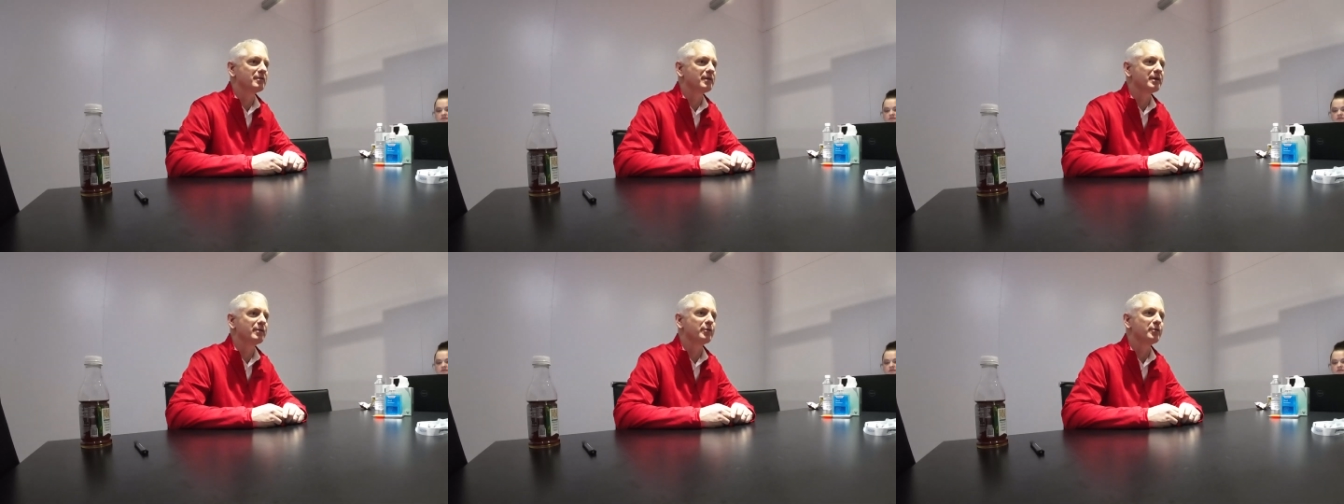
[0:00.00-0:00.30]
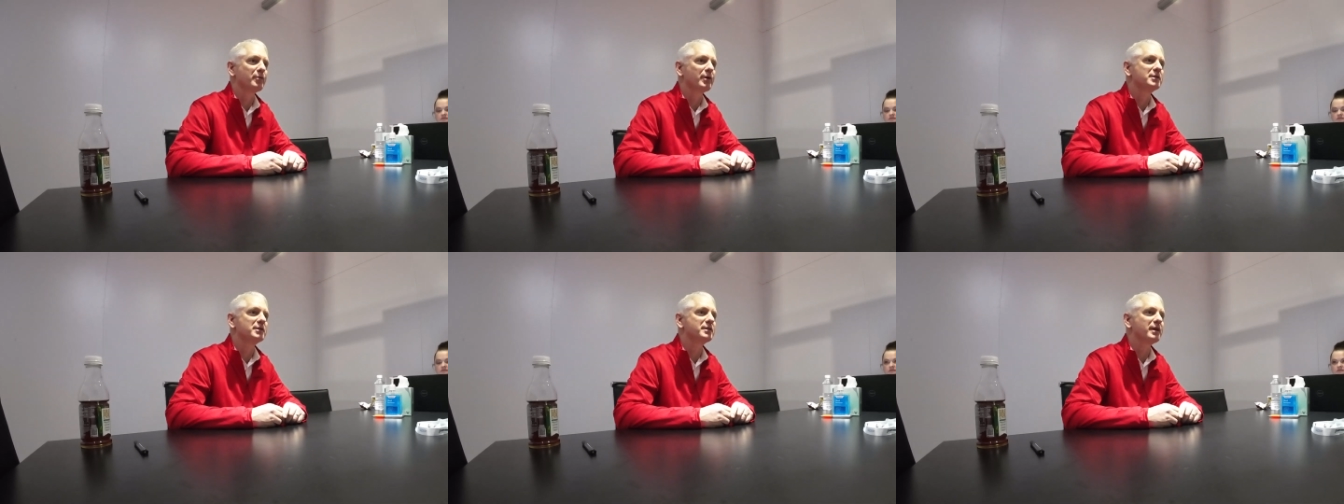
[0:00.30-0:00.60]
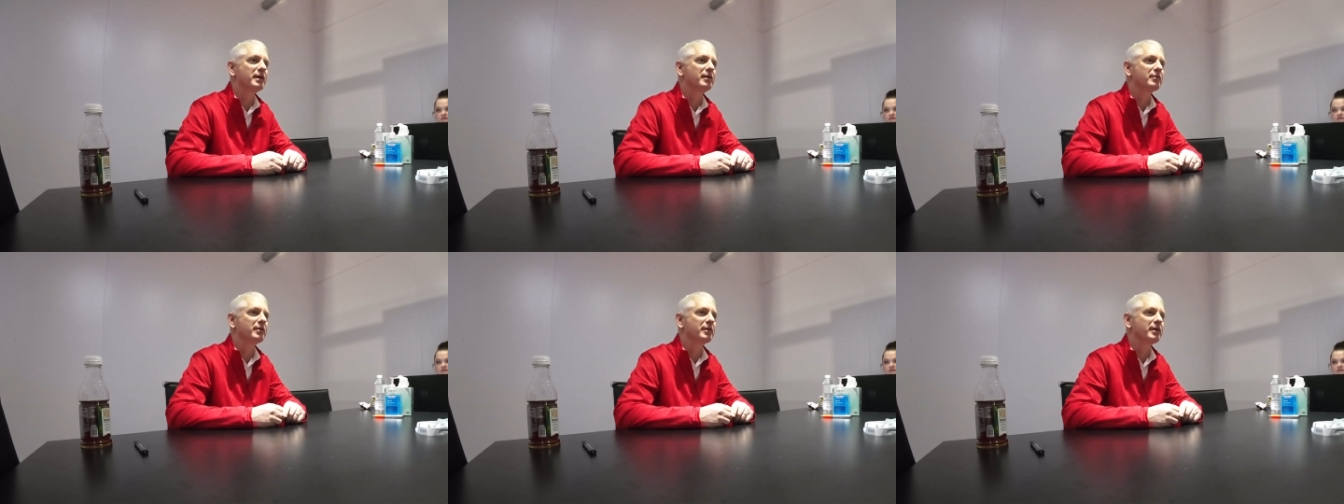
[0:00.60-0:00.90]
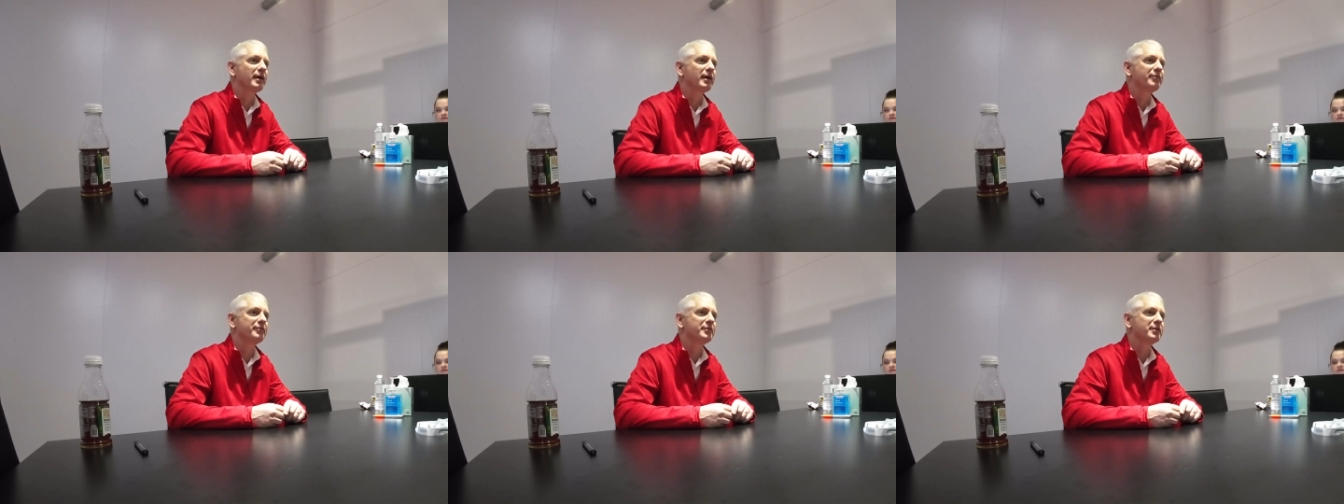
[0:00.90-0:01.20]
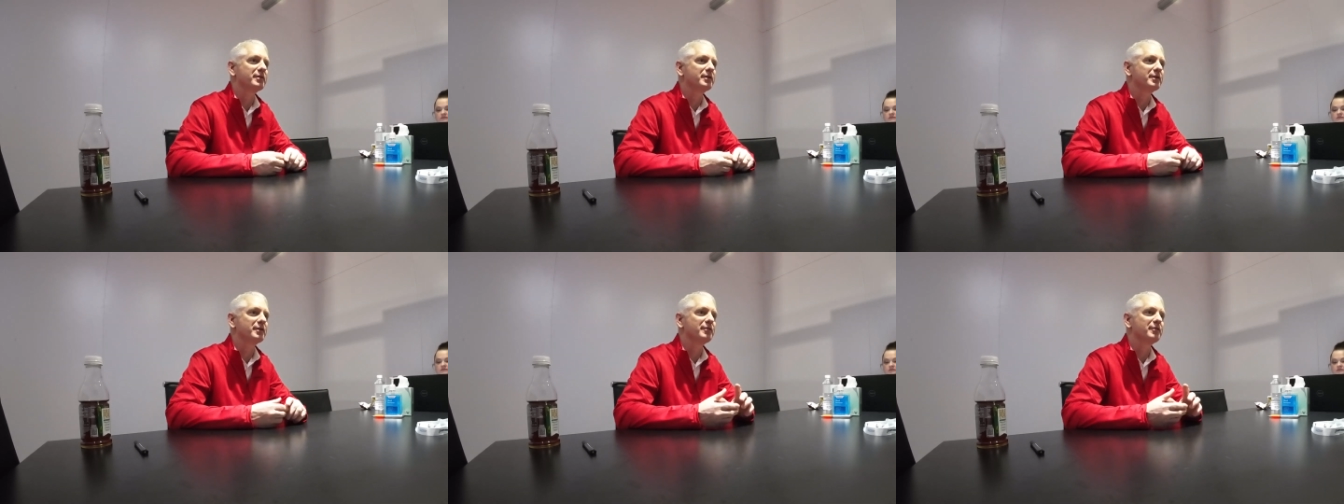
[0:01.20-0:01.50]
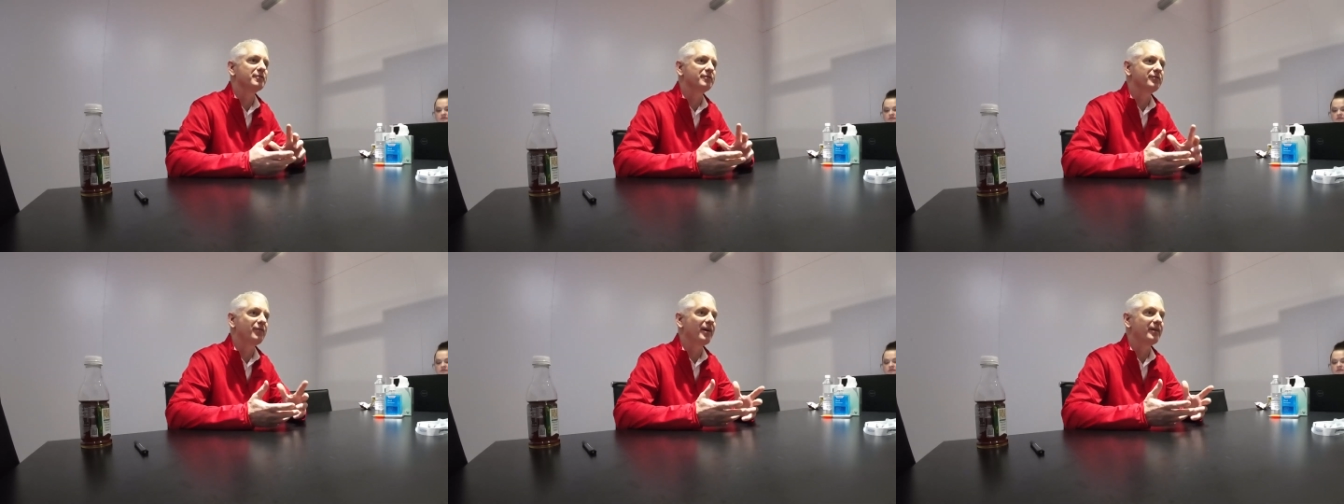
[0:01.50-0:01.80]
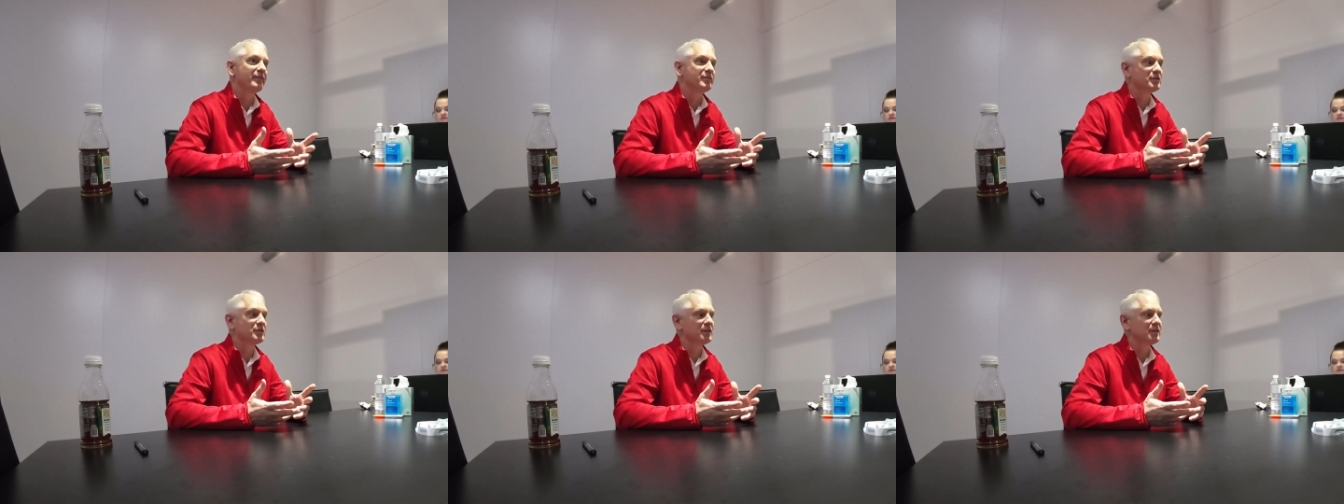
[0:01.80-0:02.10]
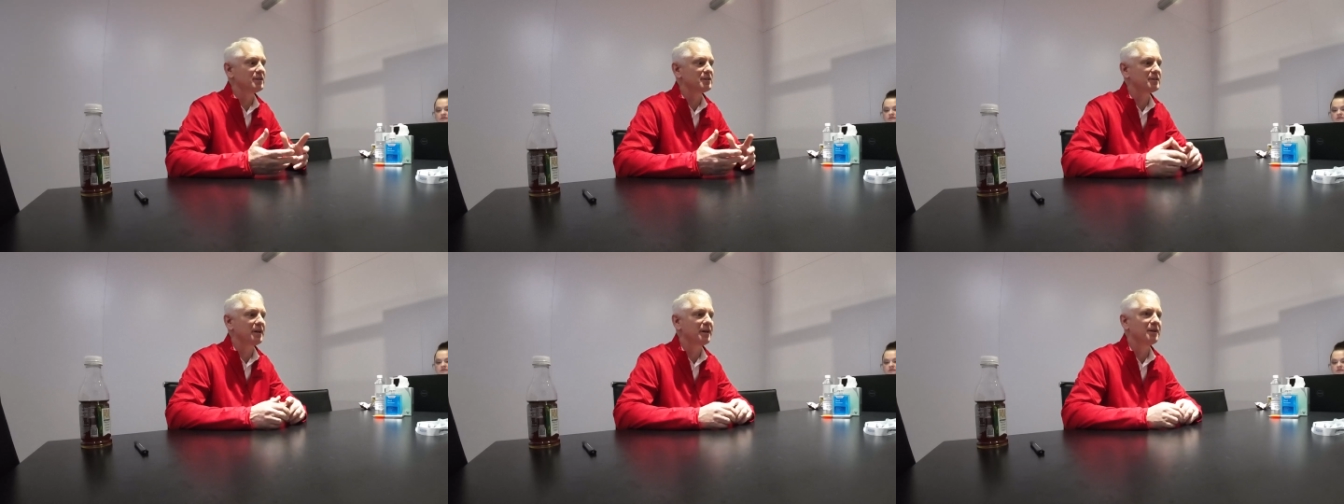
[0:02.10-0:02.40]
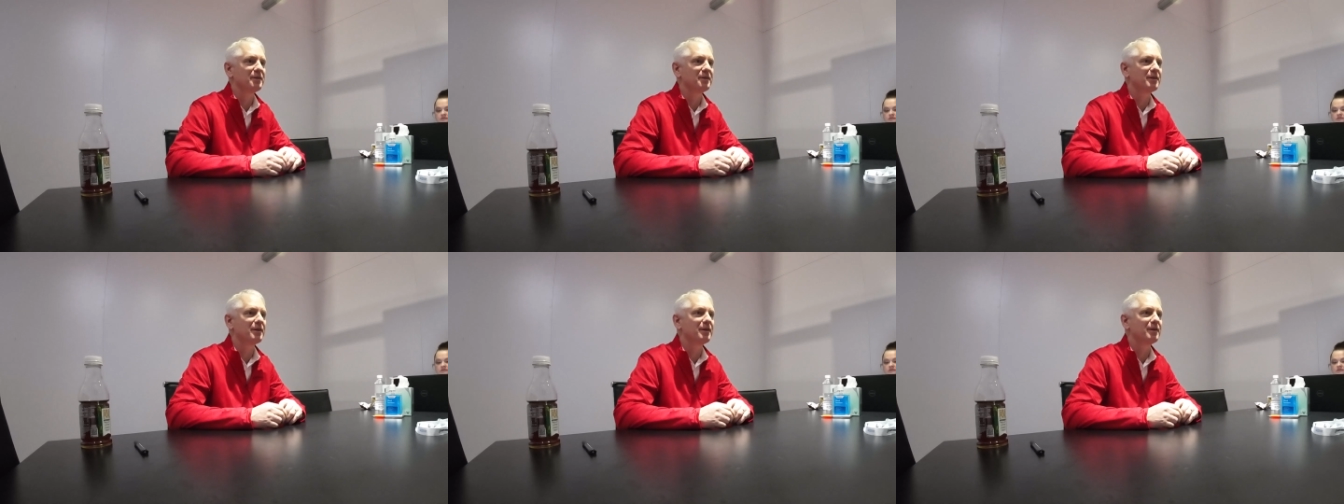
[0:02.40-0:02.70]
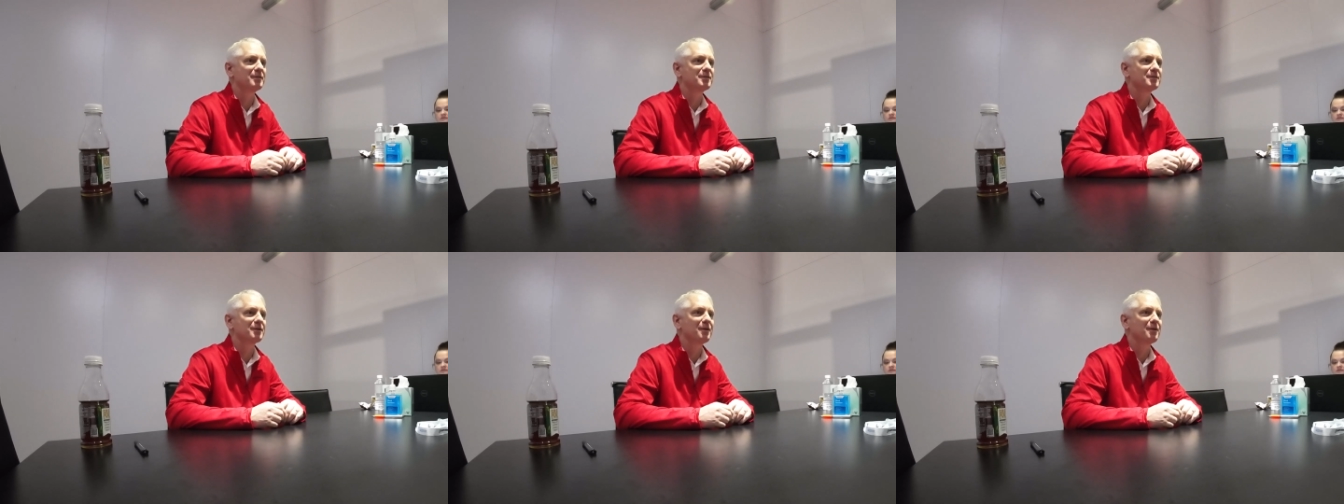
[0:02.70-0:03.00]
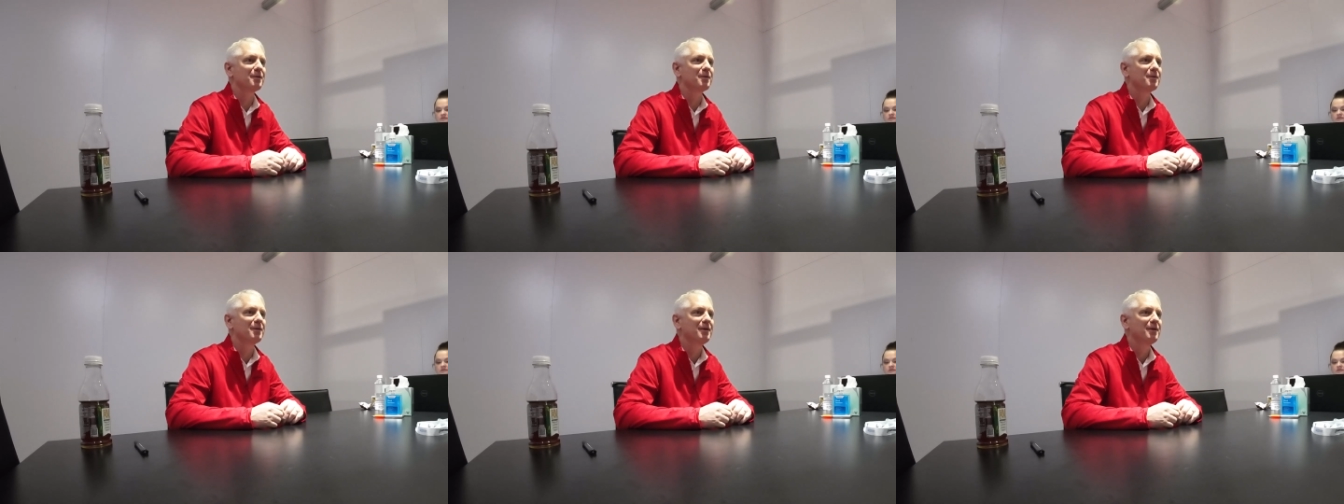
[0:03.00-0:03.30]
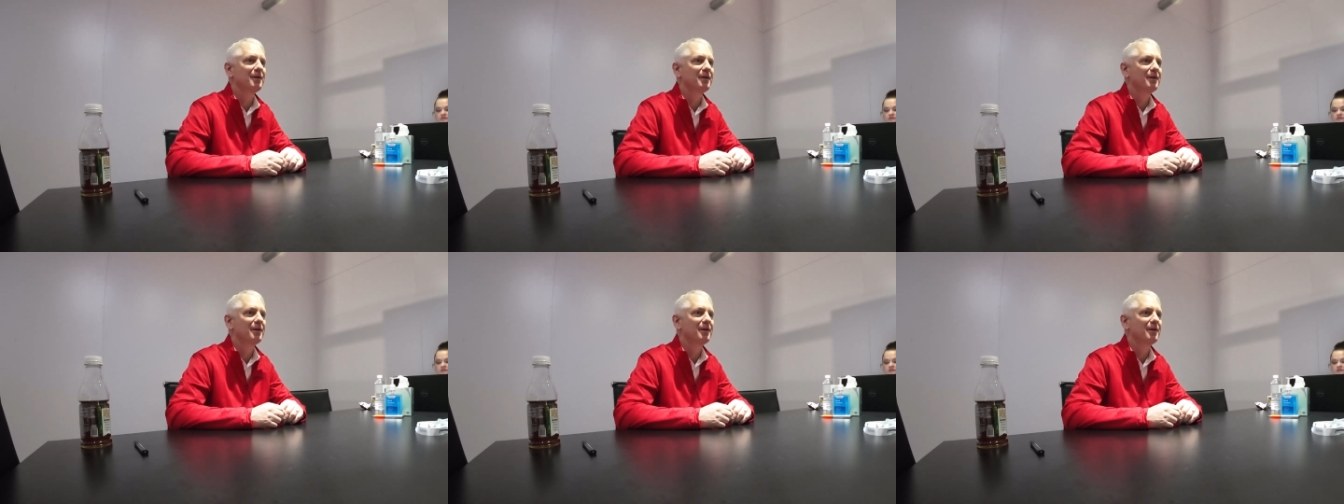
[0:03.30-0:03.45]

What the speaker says: and they would rust out after 5, 6, 10 years. So